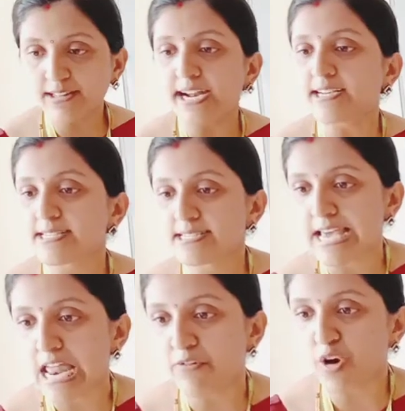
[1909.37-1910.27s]
that is
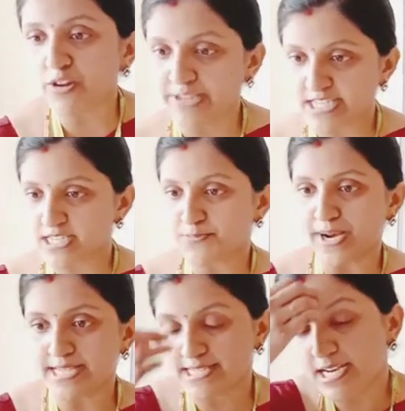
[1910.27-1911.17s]
cell wall which is
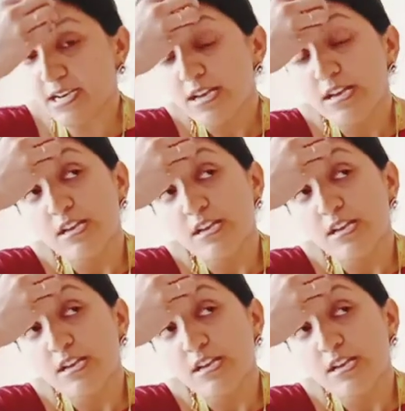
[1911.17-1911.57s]
present.